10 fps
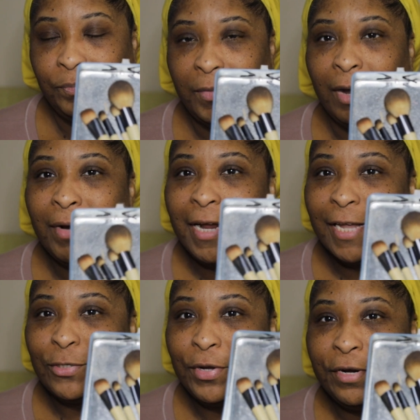All right,
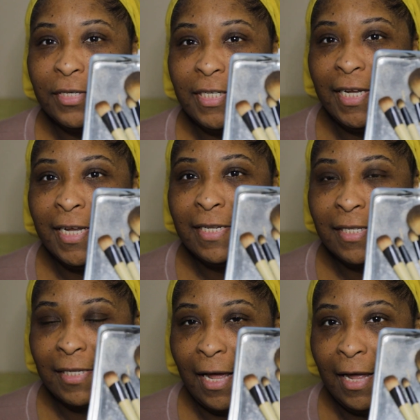guys, so here's the
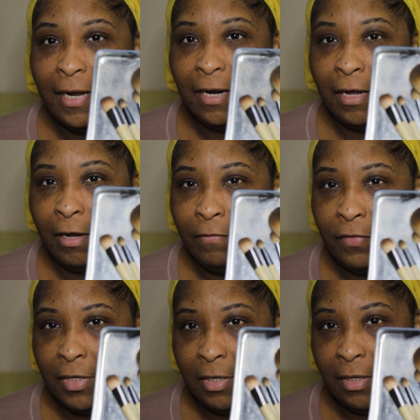inside
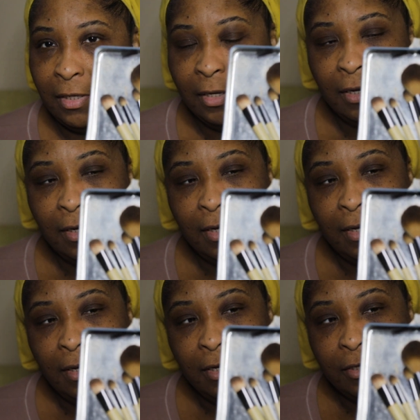of the
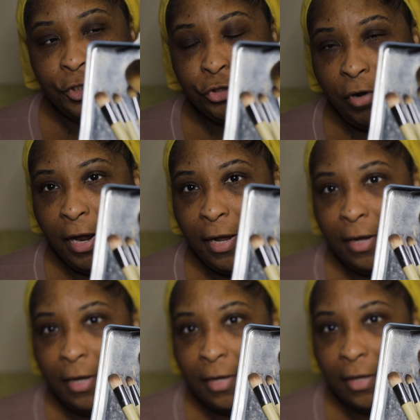
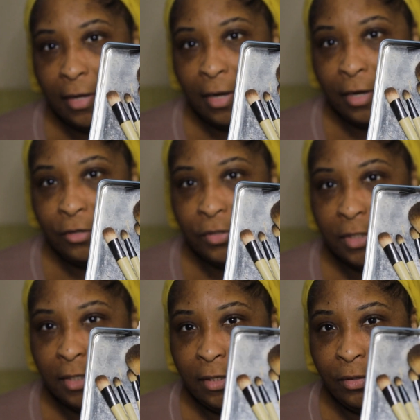tray. You
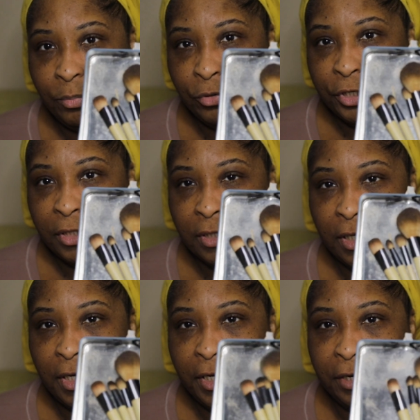see the brushes are
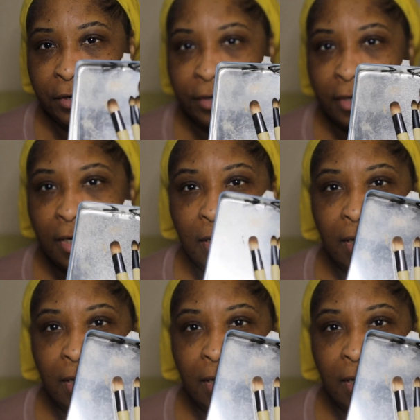here.